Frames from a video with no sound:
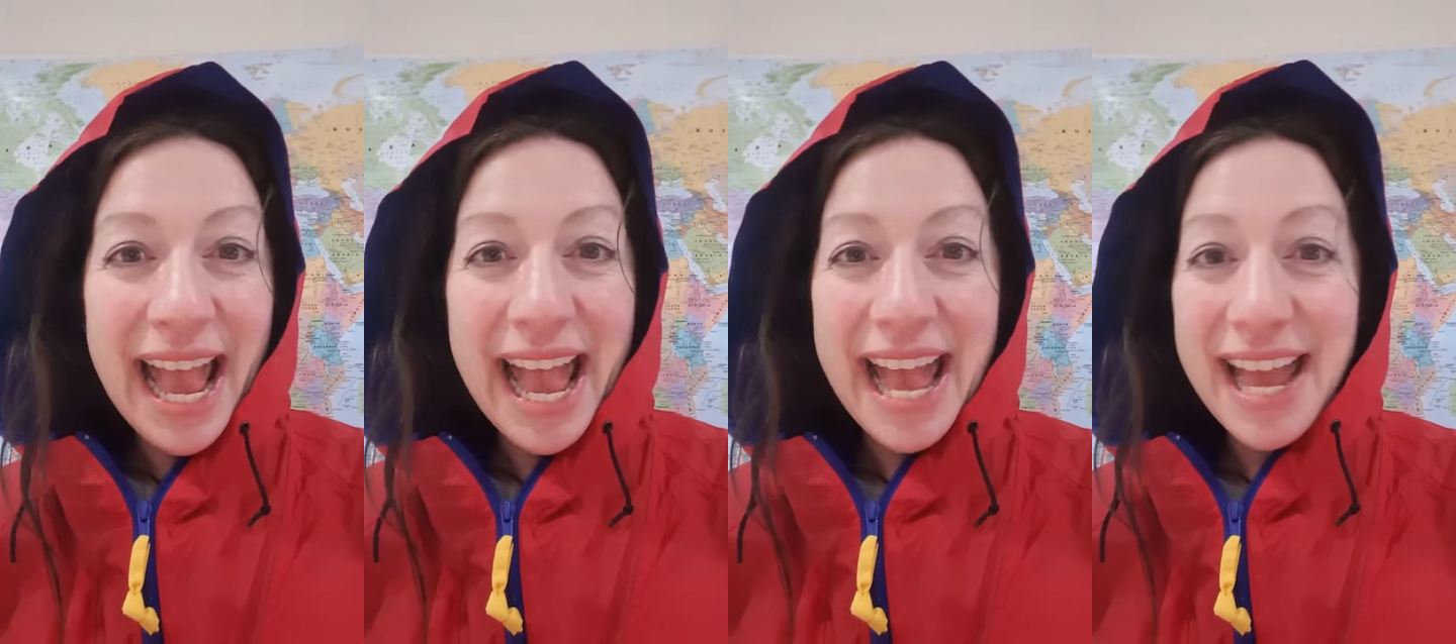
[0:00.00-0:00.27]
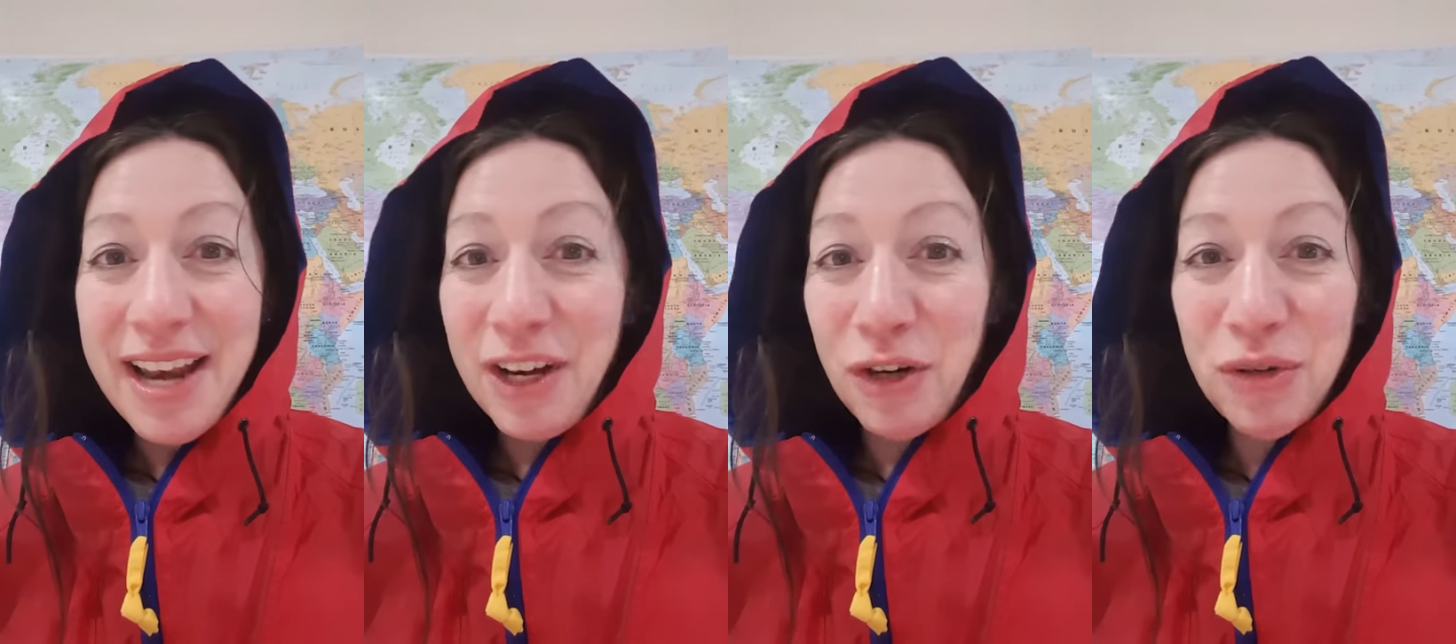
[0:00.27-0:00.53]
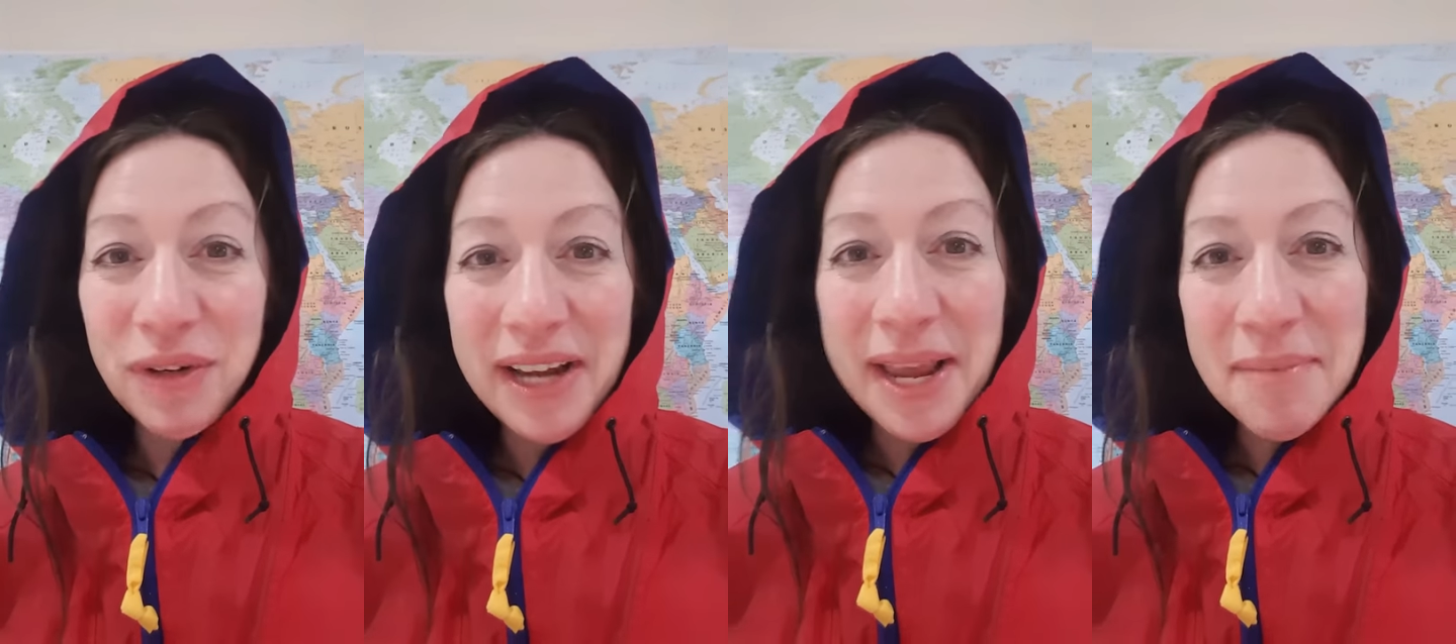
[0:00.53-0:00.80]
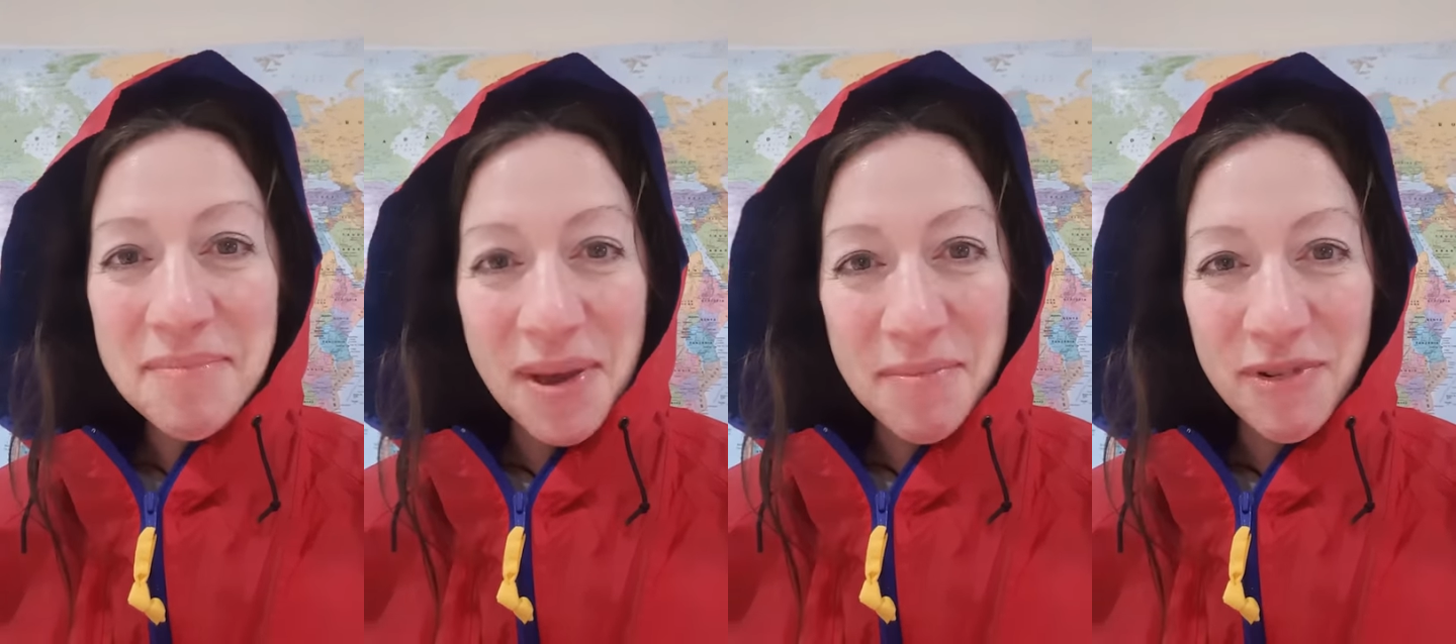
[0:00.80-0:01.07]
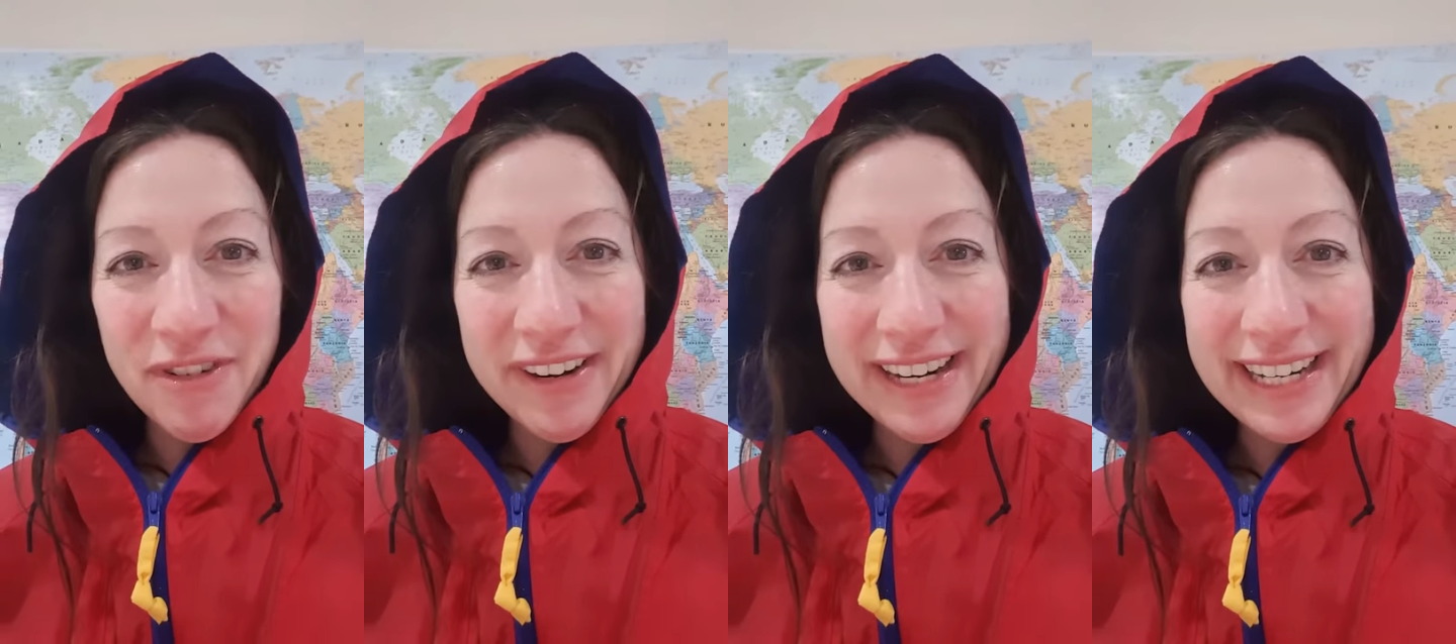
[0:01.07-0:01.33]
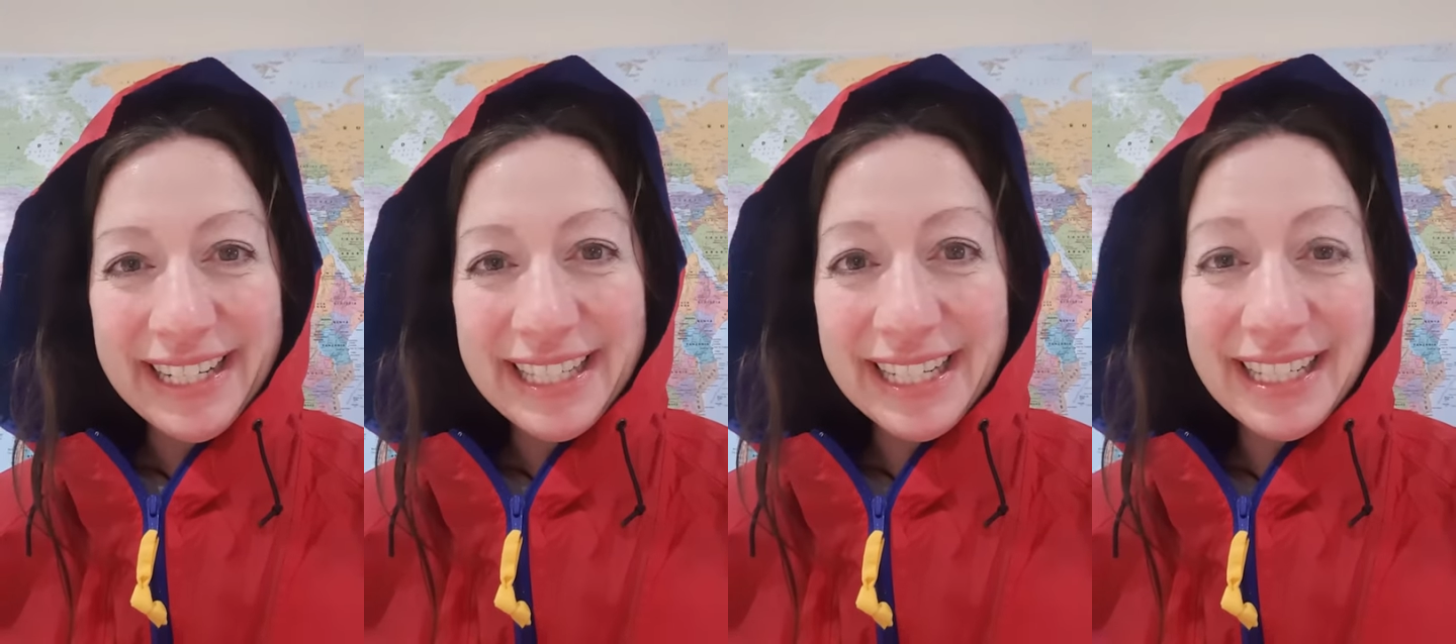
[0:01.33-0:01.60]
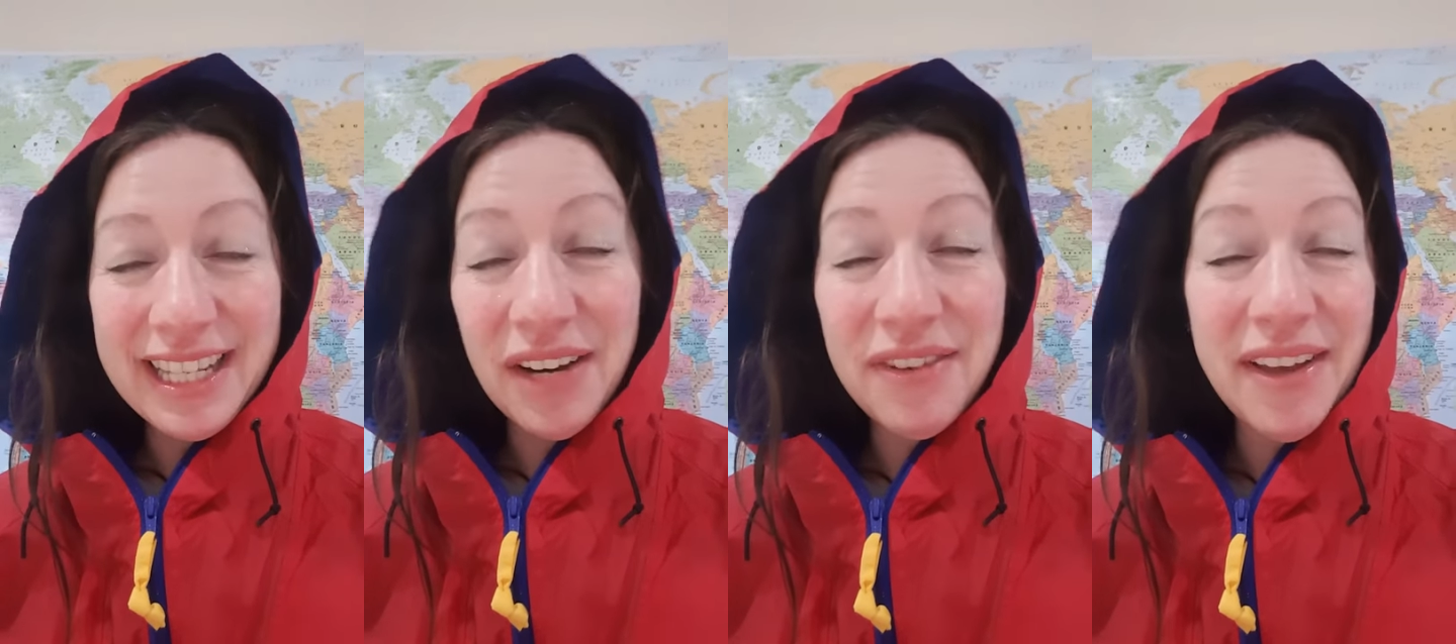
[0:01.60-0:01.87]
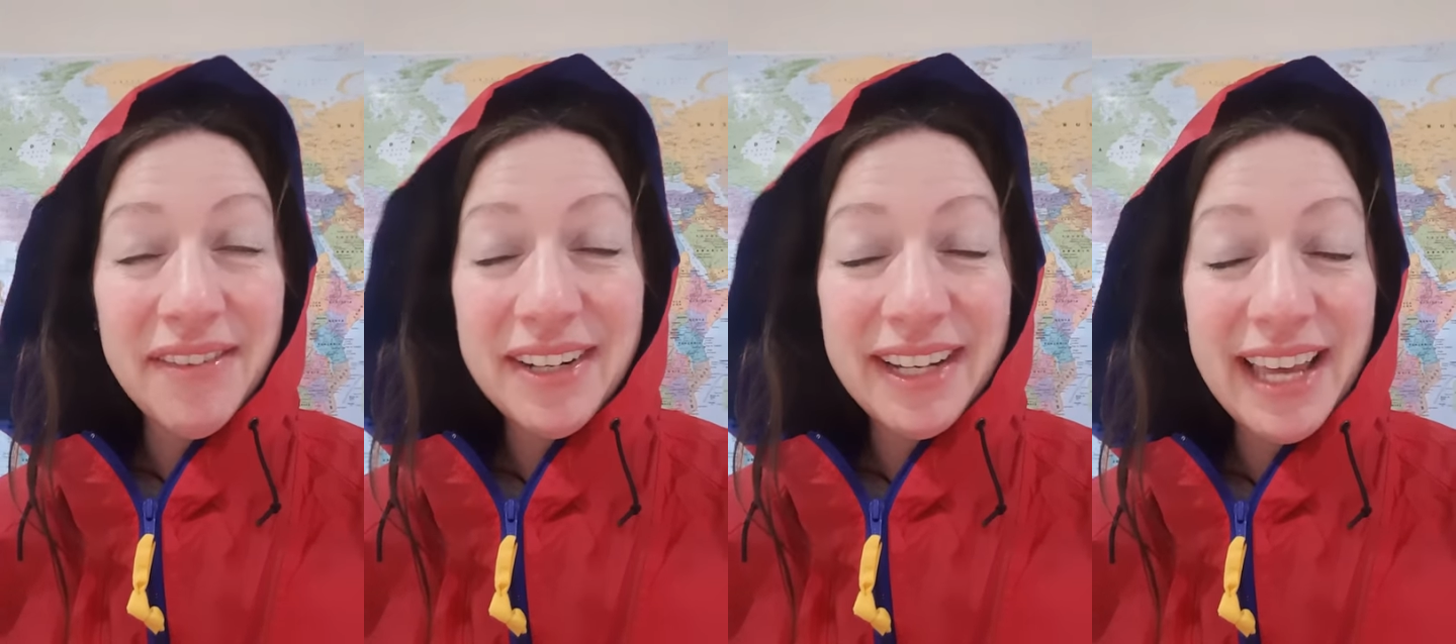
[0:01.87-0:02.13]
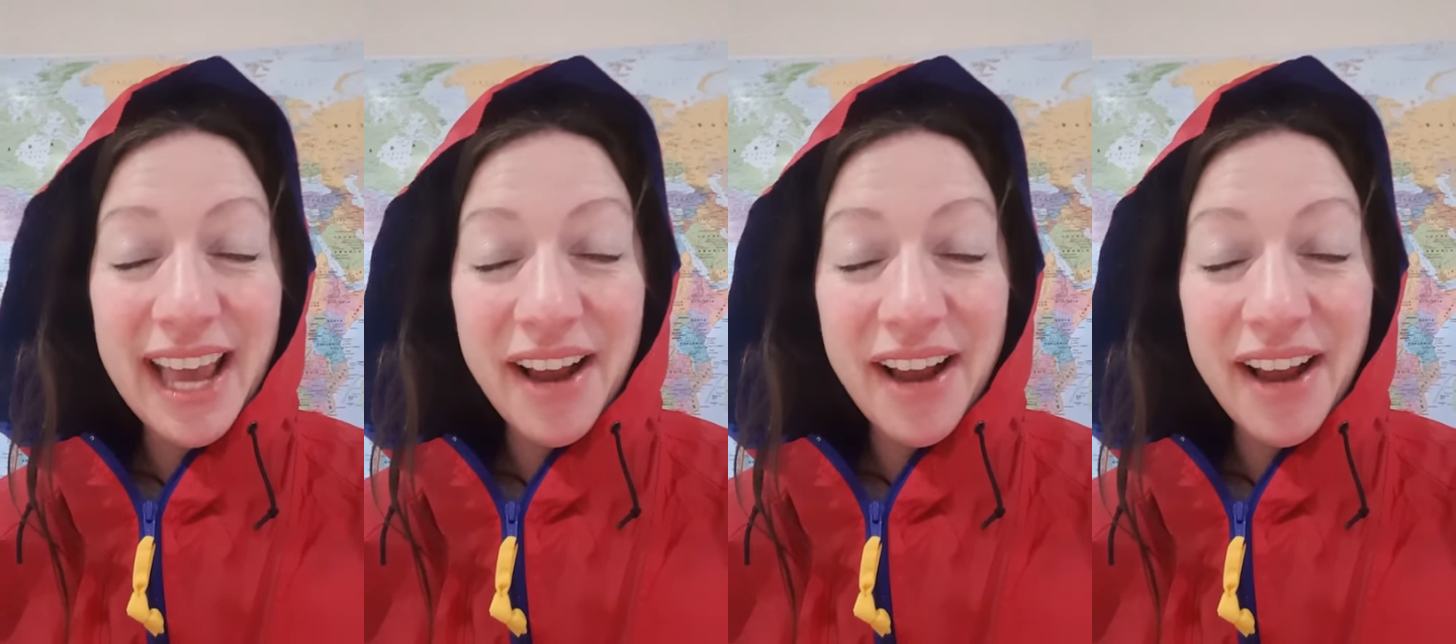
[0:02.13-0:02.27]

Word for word: and create memories instead of having